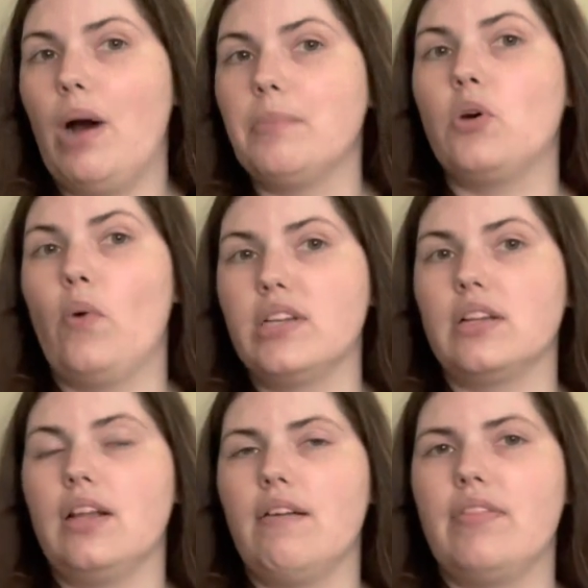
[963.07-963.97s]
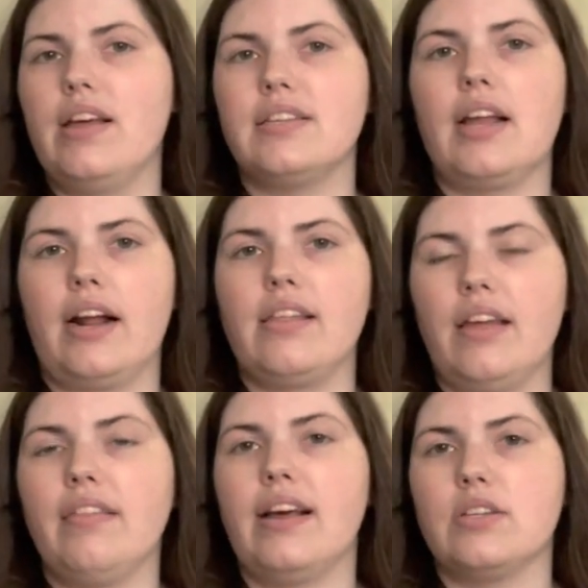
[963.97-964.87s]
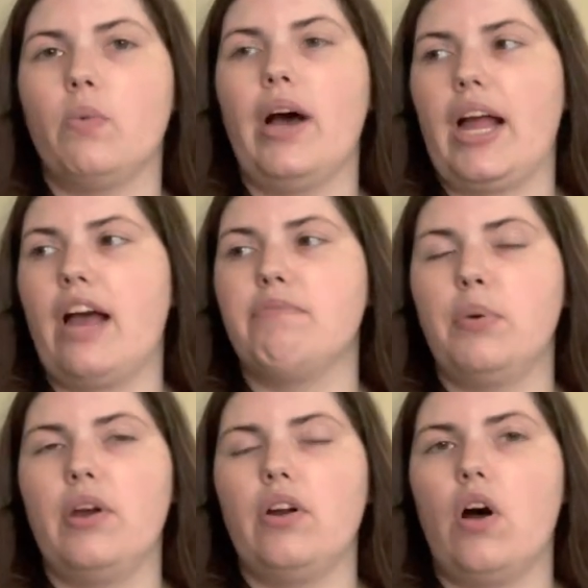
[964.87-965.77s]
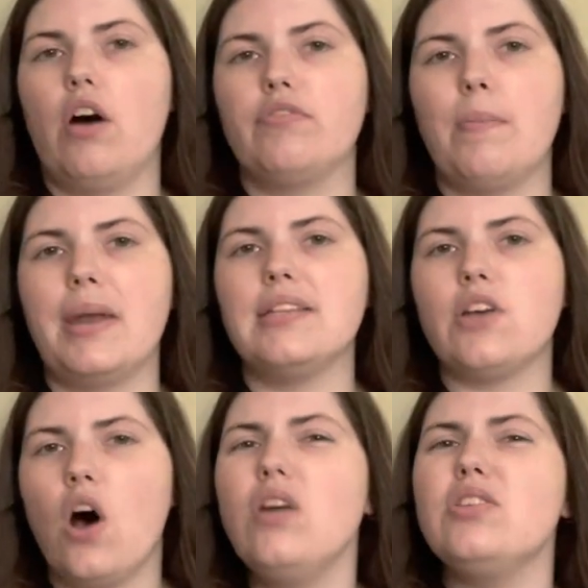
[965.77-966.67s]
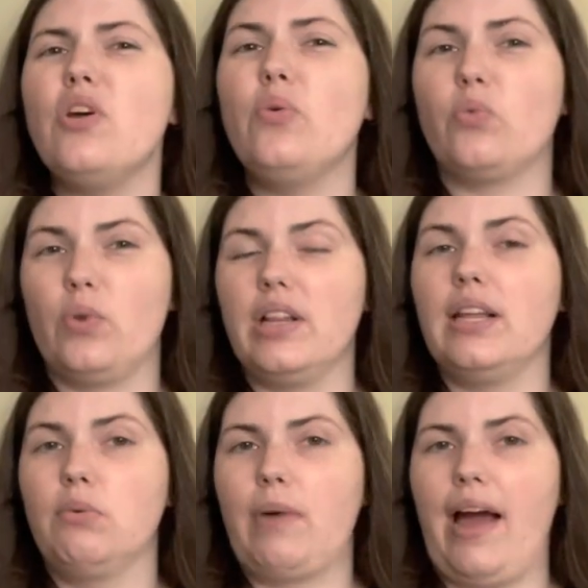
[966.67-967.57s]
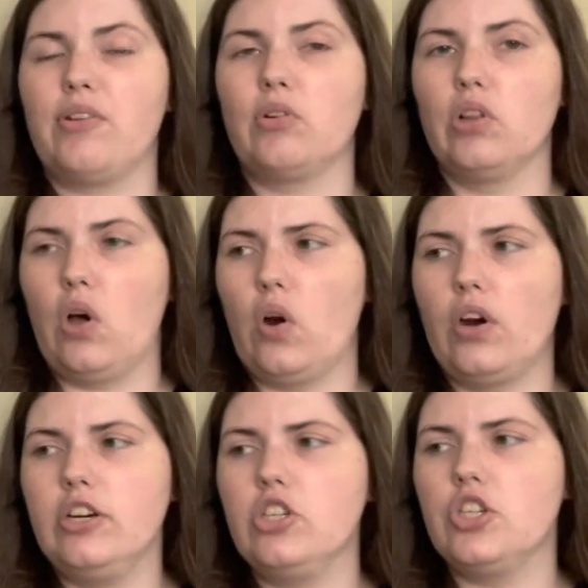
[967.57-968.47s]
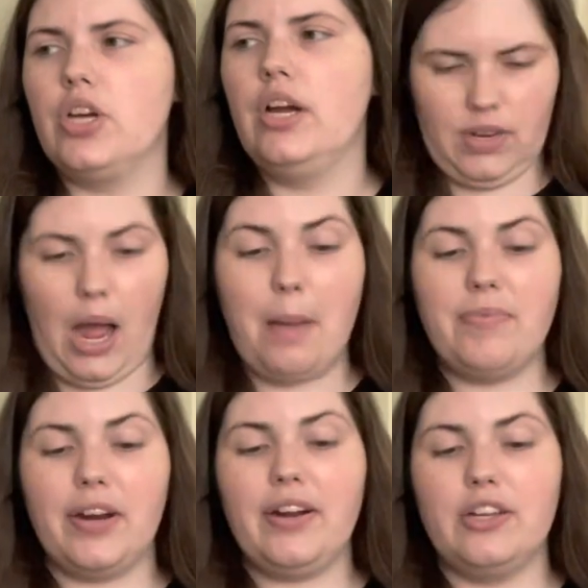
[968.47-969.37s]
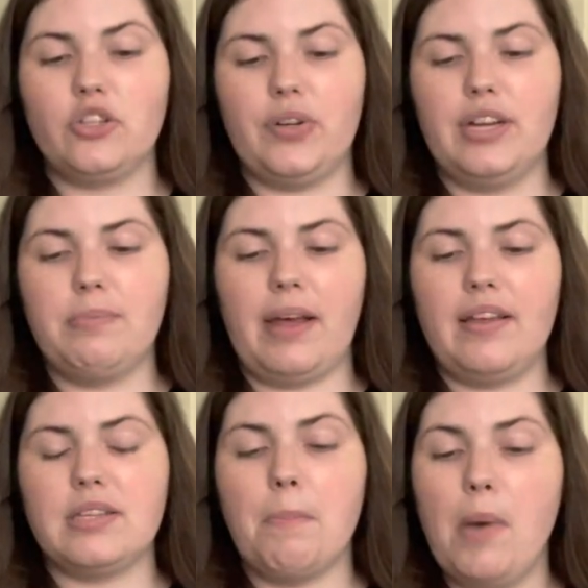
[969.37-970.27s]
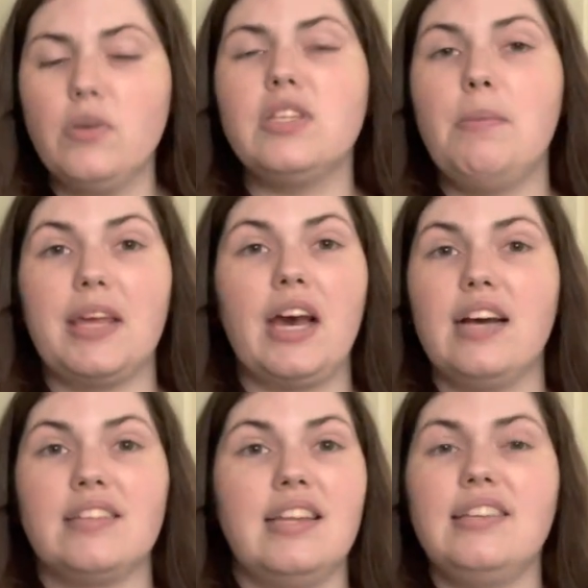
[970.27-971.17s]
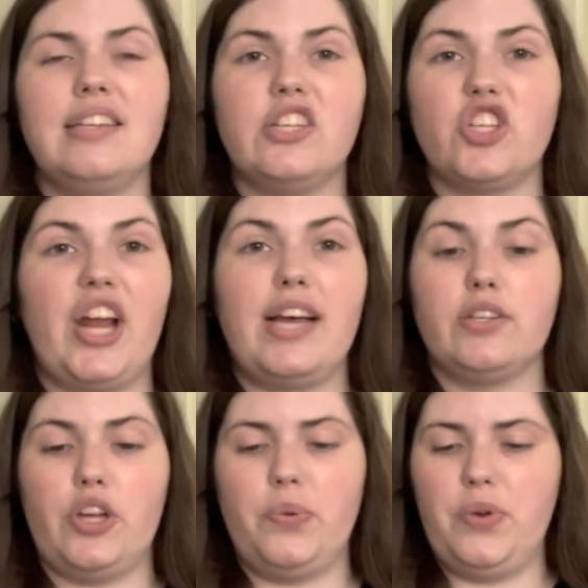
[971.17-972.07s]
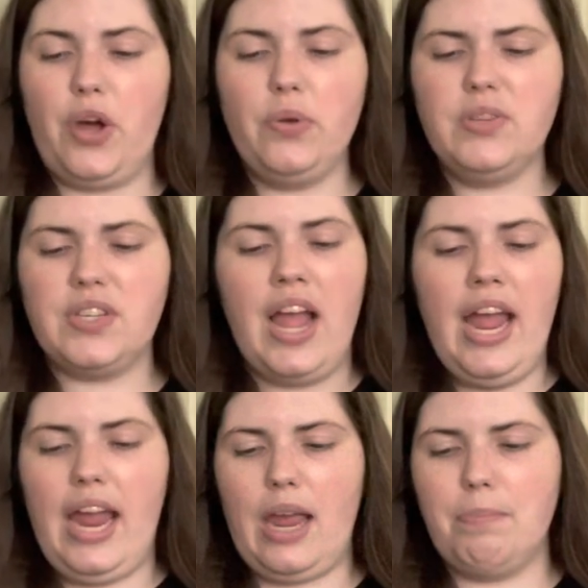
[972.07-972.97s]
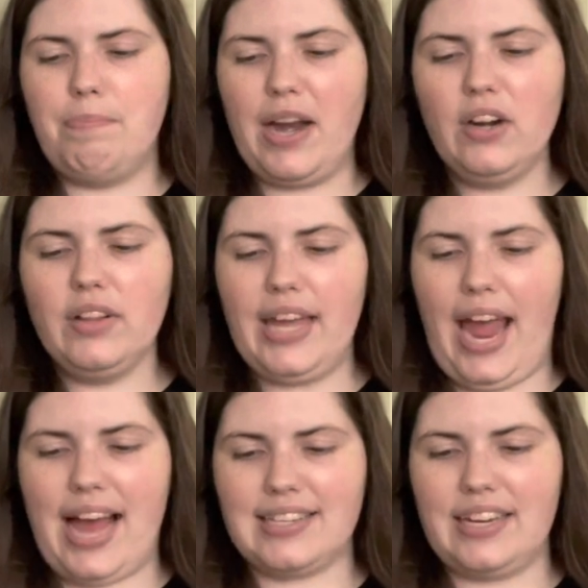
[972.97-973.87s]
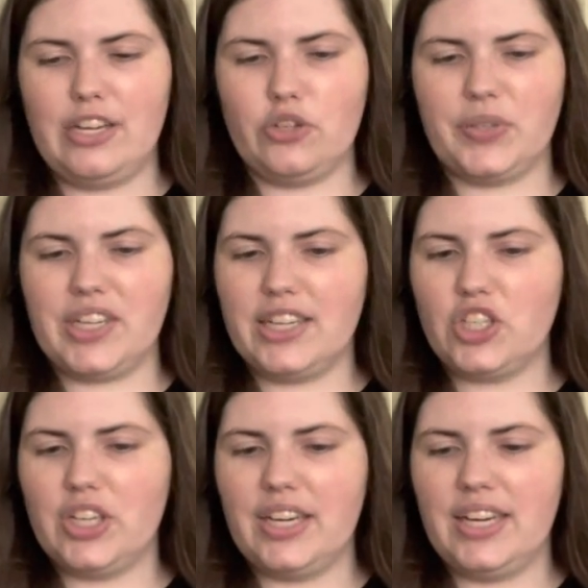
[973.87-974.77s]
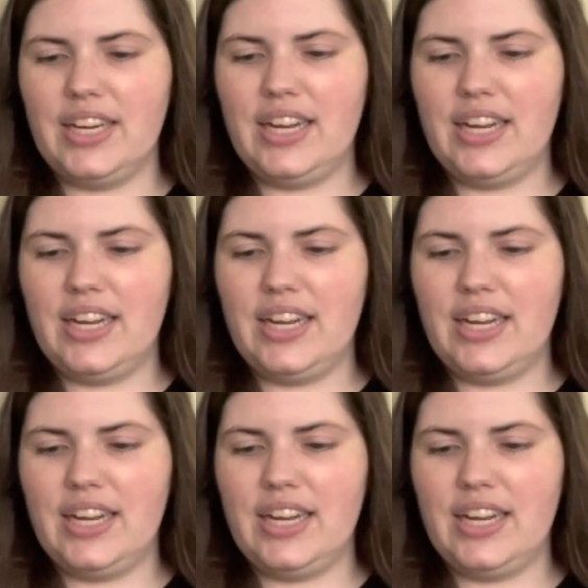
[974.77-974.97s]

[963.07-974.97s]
I'm going to love this, and I think that's why I've put it off, but it's also really rather large. I'm very intrigued by this, mostly because this edition has no notes. It barely has an introduction.